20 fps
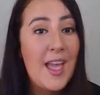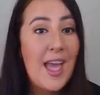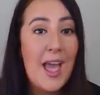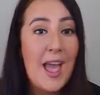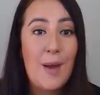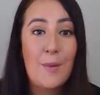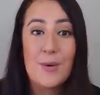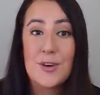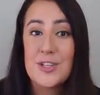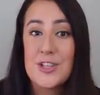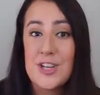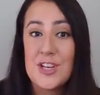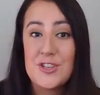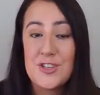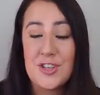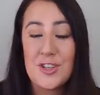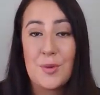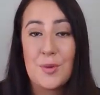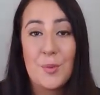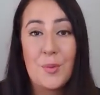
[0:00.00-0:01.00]
how we're
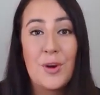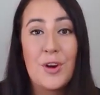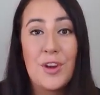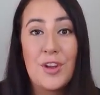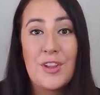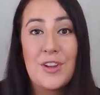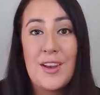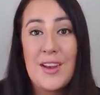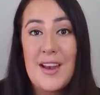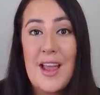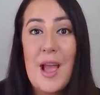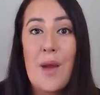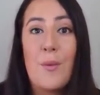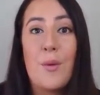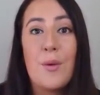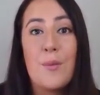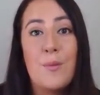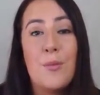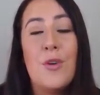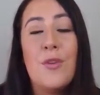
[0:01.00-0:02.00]
changing the world, and how
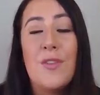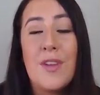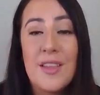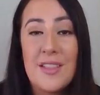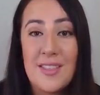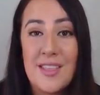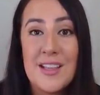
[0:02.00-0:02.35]
we're moving